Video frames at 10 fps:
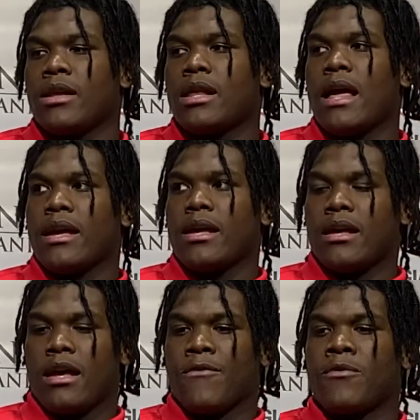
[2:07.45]
like,
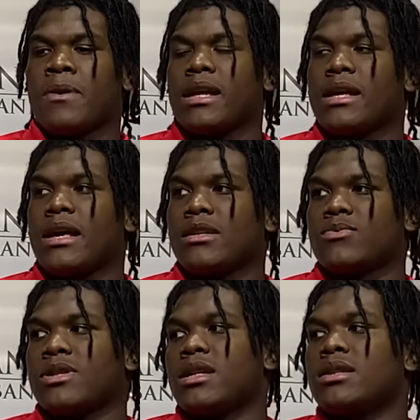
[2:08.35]
everybody has
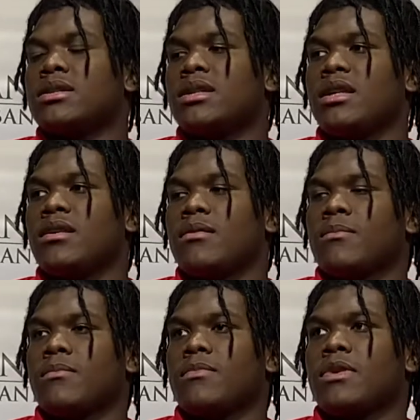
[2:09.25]
within the team
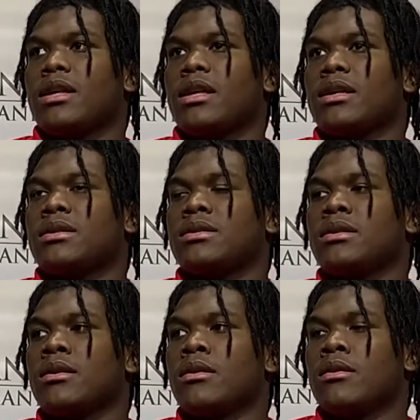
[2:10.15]
is
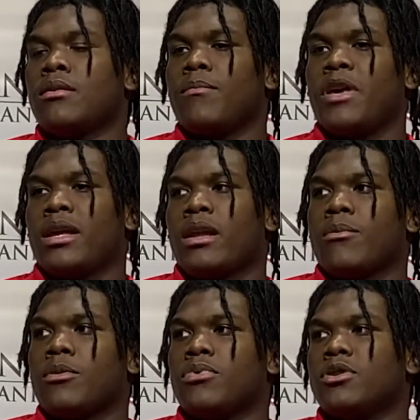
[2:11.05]
being able
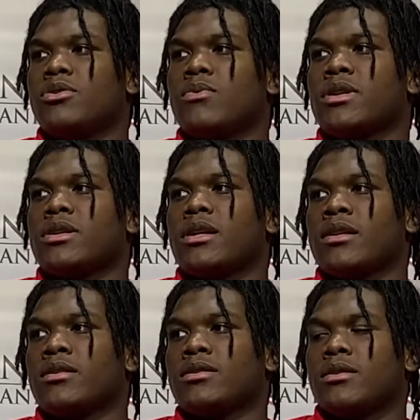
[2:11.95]
to push one another
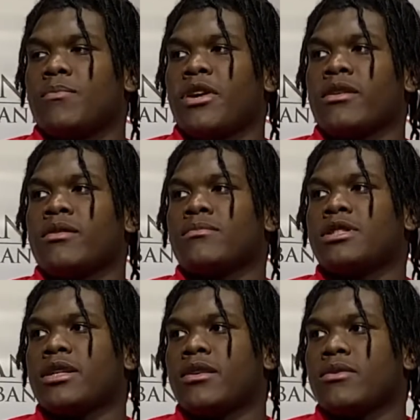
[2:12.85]
to better
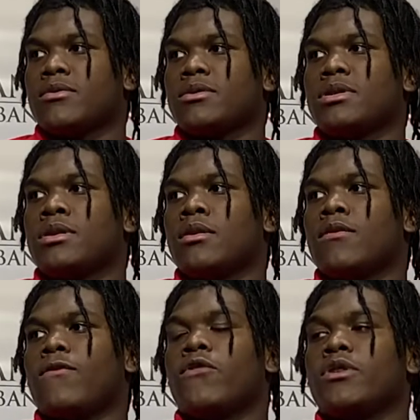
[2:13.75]
themselves
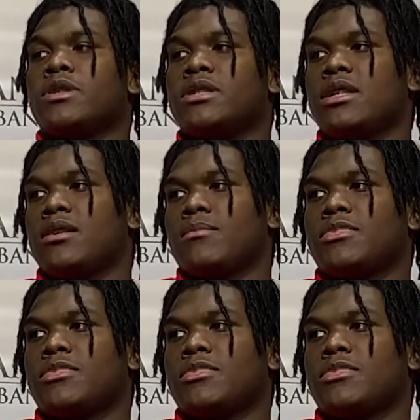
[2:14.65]
for the team.